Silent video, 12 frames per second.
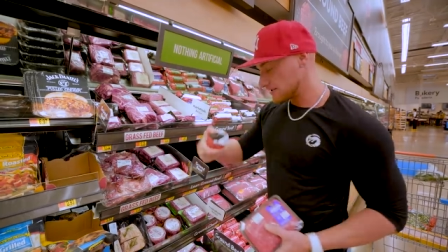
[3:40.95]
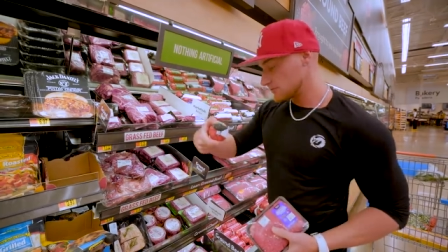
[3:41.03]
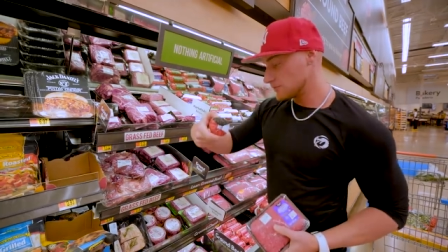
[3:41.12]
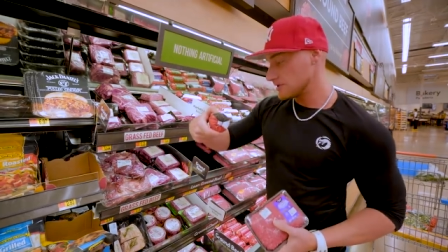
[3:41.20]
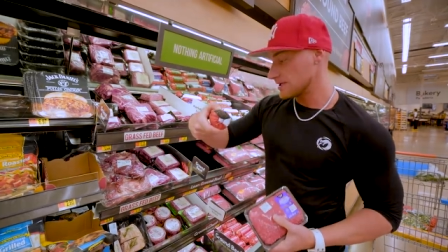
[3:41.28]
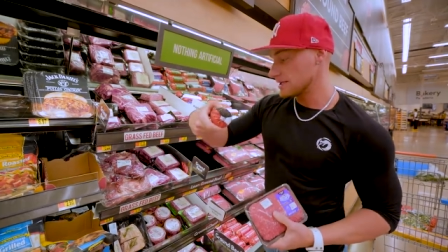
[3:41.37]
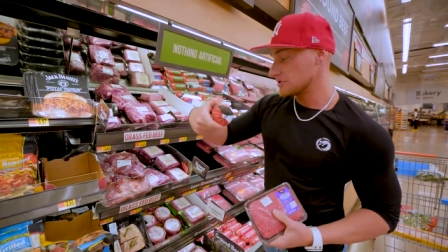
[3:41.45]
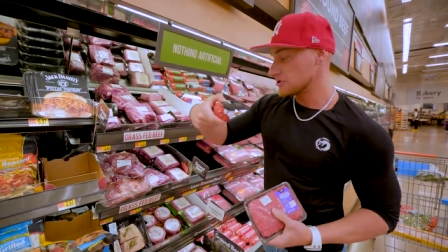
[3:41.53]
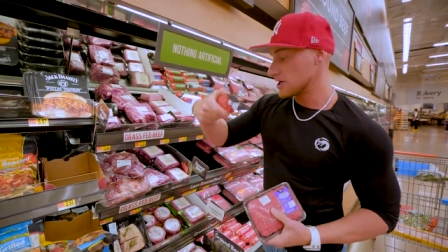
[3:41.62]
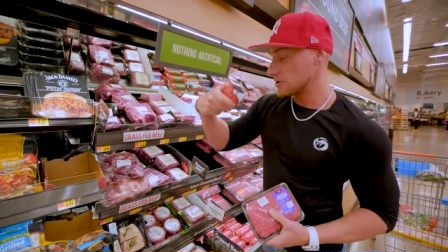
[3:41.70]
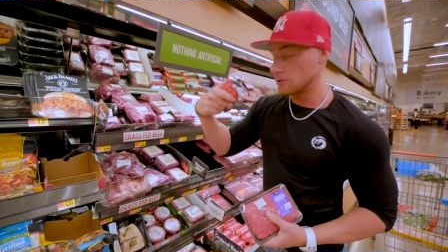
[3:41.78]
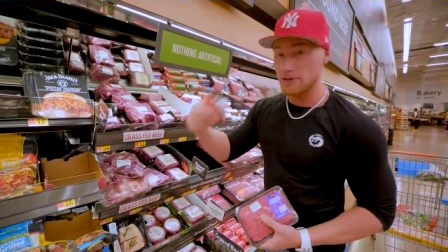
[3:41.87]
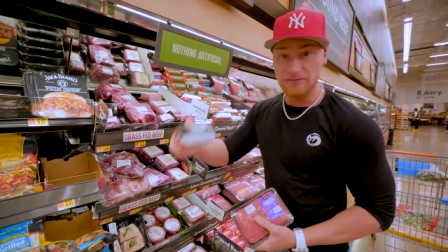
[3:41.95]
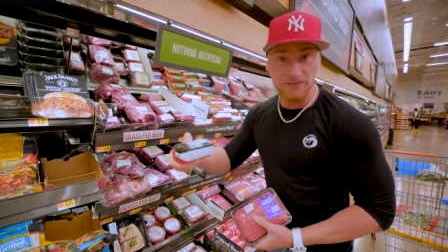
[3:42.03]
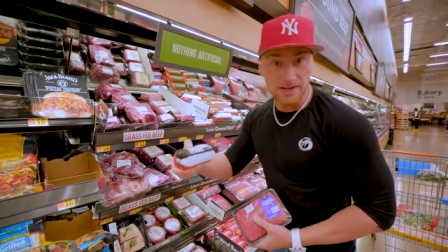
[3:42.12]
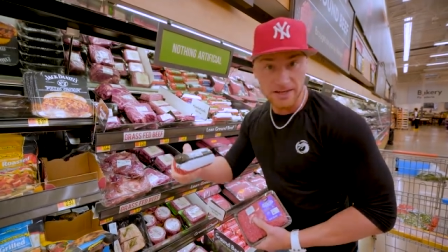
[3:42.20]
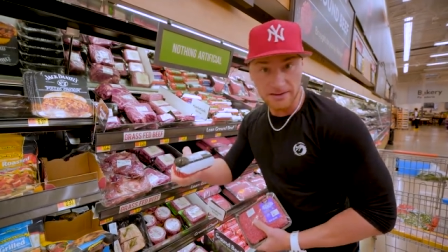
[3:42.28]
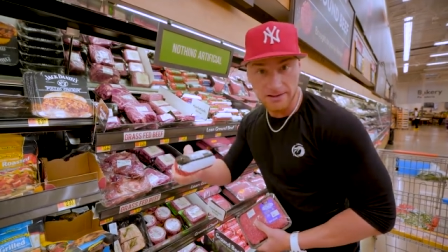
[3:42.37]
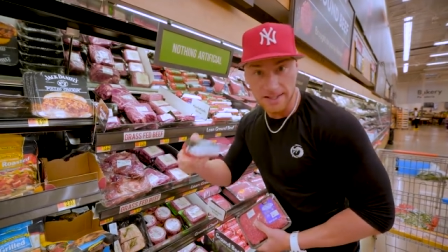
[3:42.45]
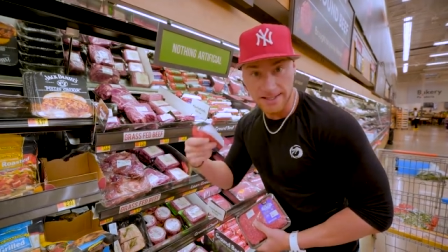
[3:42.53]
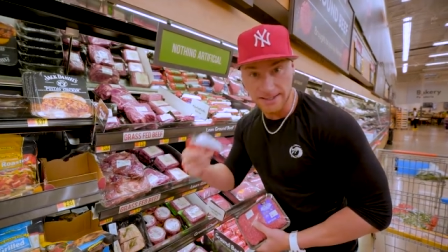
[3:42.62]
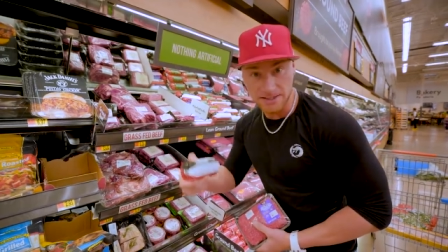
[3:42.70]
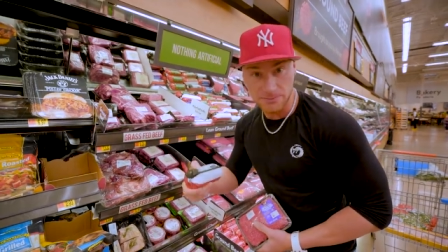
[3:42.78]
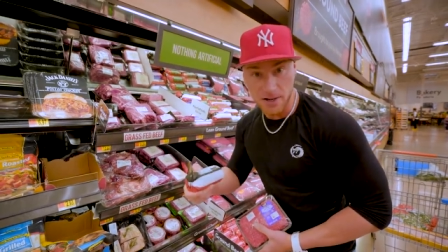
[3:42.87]
This one is January 5th and
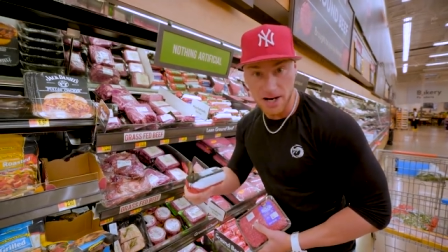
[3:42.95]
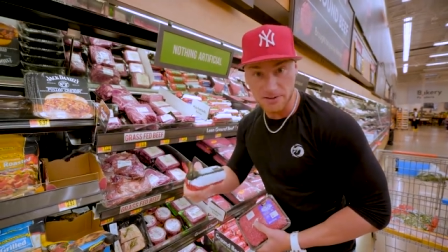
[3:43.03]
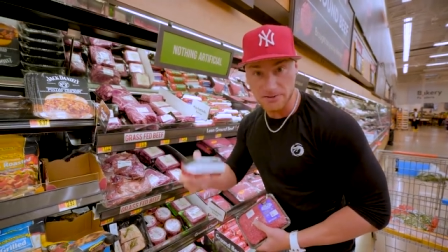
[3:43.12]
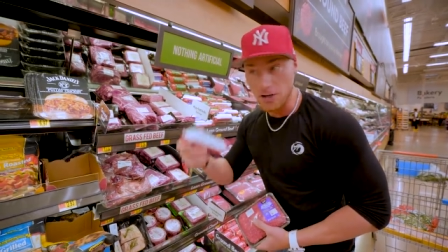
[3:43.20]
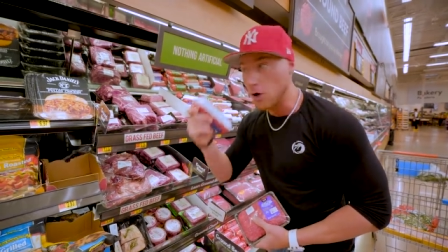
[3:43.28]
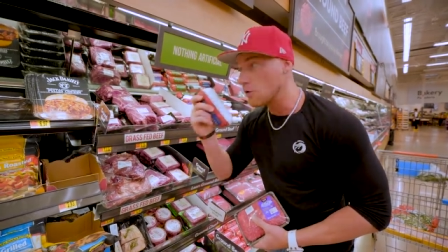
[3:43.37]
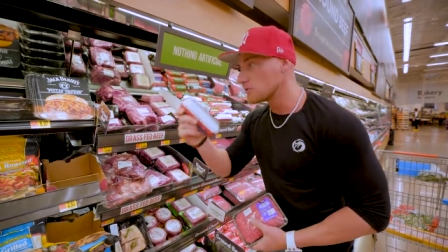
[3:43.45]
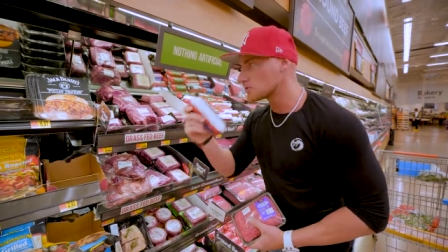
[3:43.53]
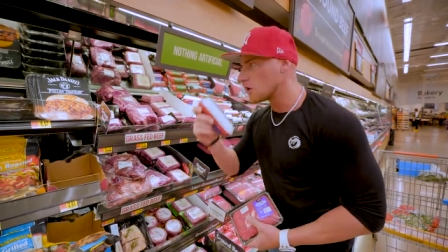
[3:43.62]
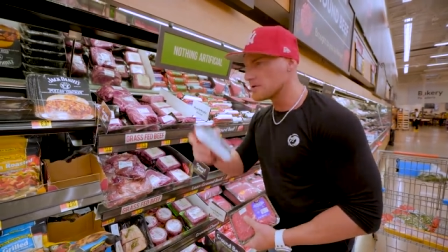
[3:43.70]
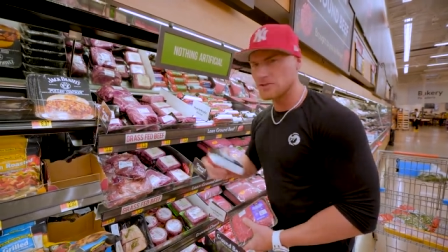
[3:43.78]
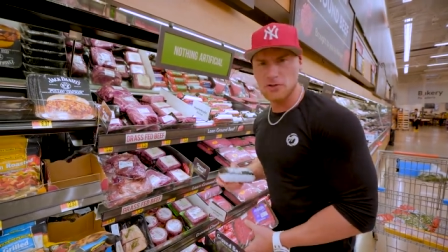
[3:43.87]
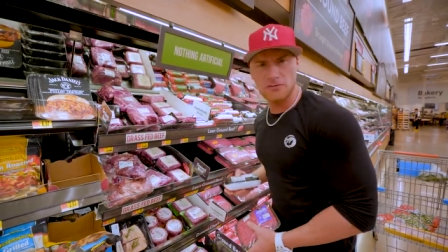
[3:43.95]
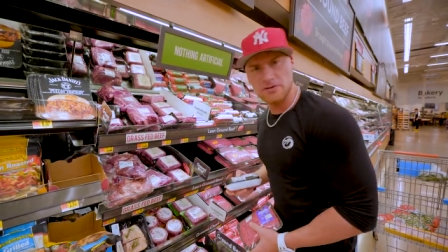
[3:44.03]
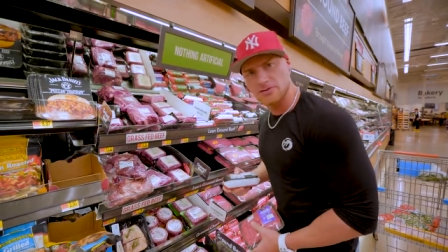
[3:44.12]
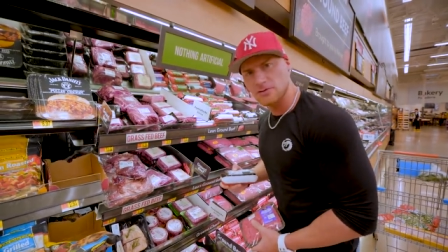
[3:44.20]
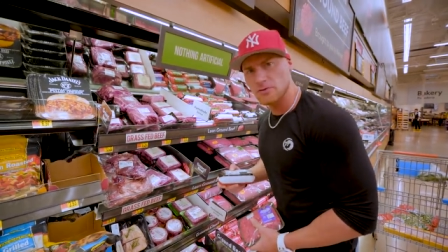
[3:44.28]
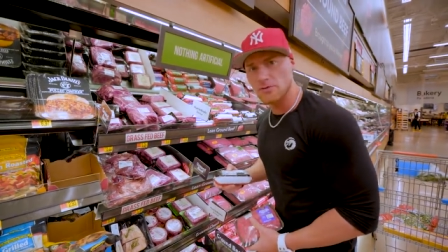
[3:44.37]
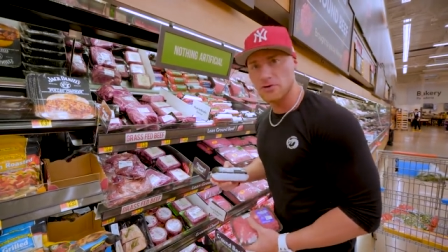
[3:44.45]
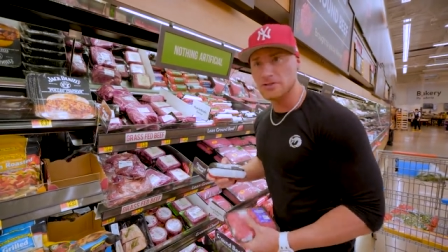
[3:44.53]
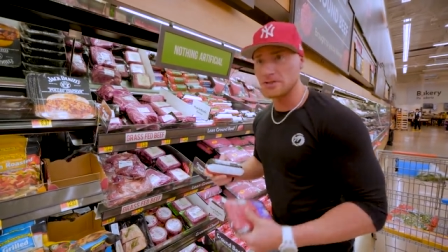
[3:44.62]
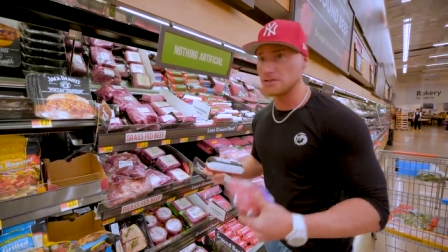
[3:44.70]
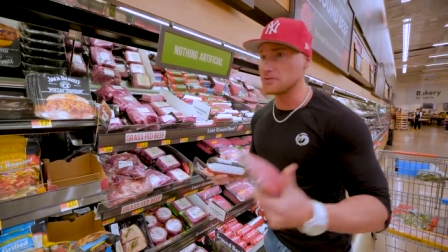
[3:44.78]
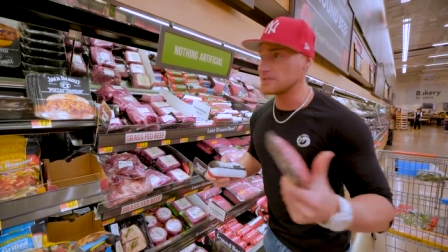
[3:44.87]
it expires. So I almost always go for the tube version
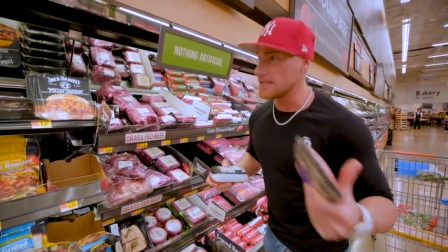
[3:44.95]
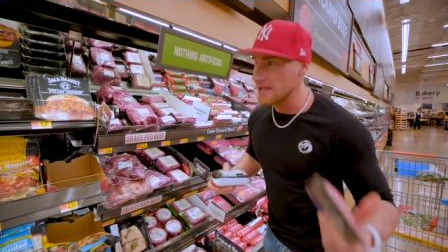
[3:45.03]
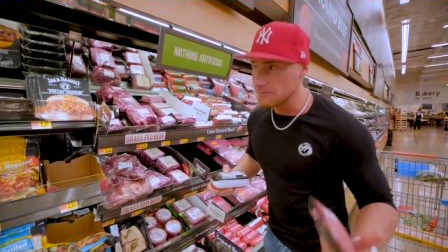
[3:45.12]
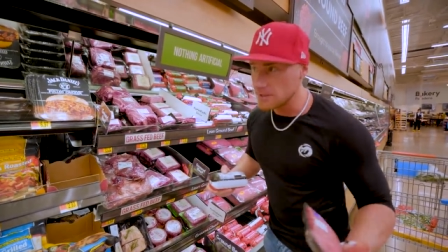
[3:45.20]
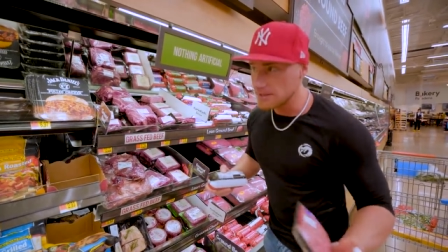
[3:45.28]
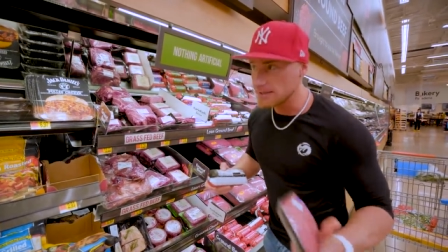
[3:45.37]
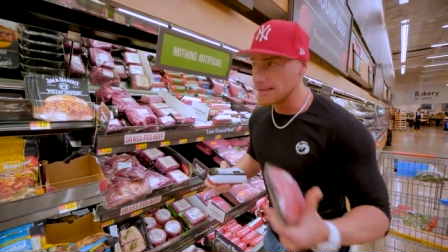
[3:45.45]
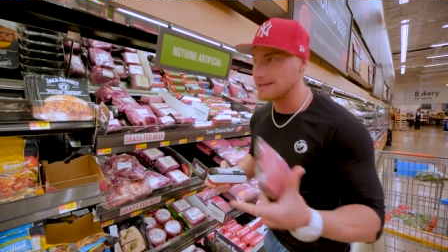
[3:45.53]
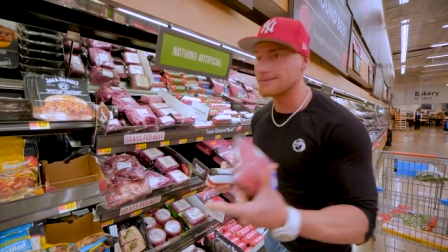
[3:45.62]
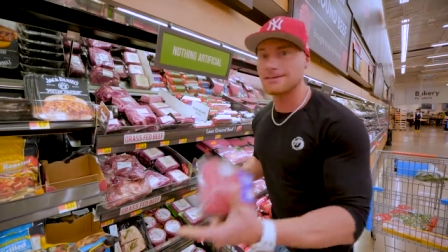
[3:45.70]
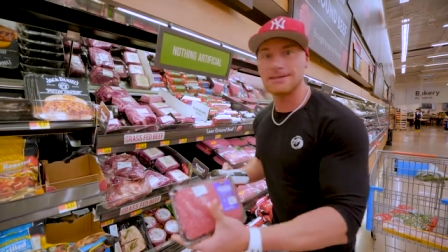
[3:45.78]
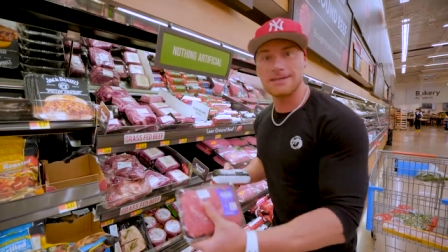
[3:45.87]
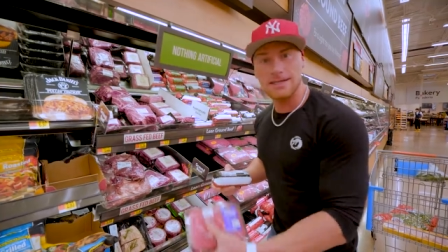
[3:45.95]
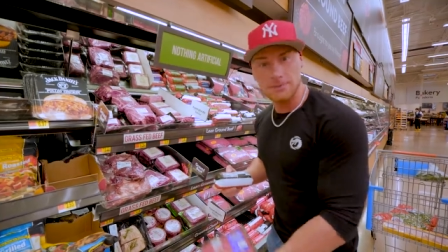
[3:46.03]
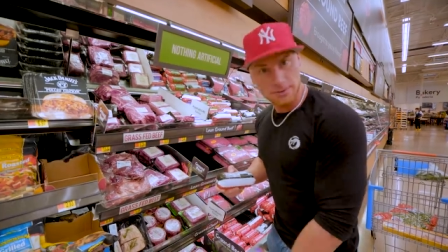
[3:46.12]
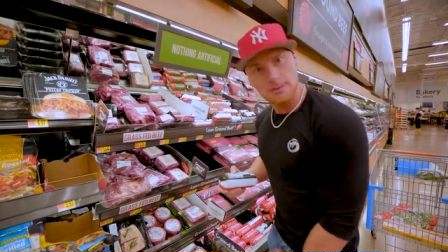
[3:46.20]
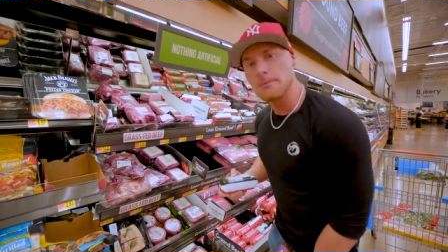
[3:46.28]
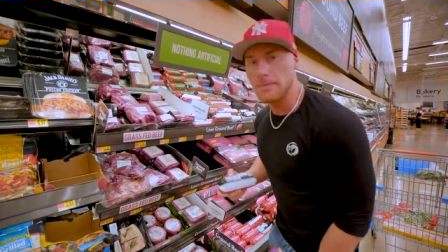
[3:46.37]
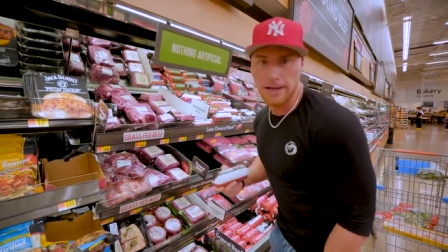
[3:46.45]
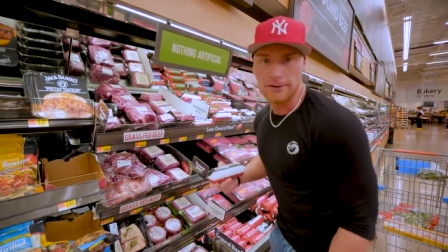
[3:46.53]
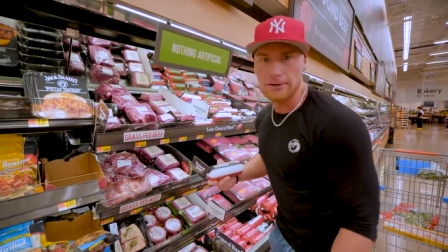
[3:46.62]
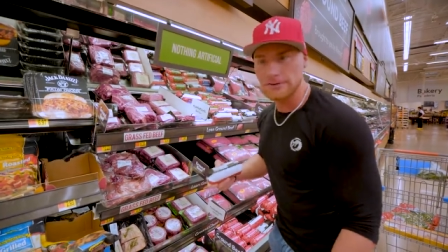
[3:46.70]
because you save money and it's gonna keep better.